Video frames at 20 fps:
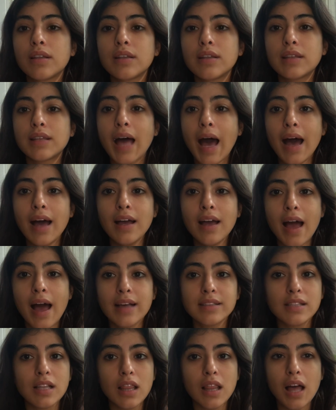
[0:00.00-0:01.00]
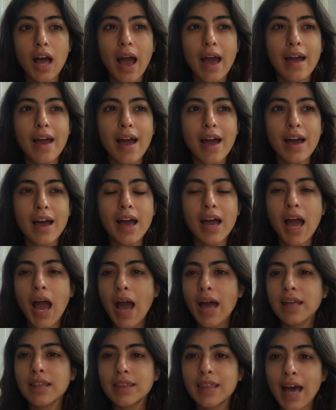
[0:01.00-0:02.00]

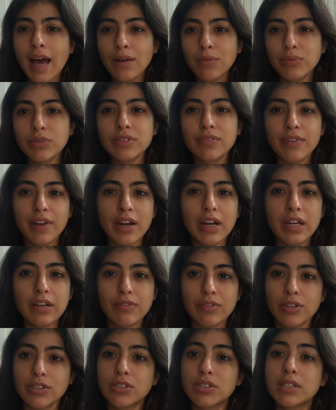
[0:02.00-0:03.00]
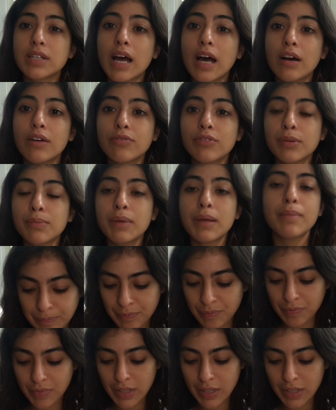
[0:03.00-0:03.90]
that was very versatile for me.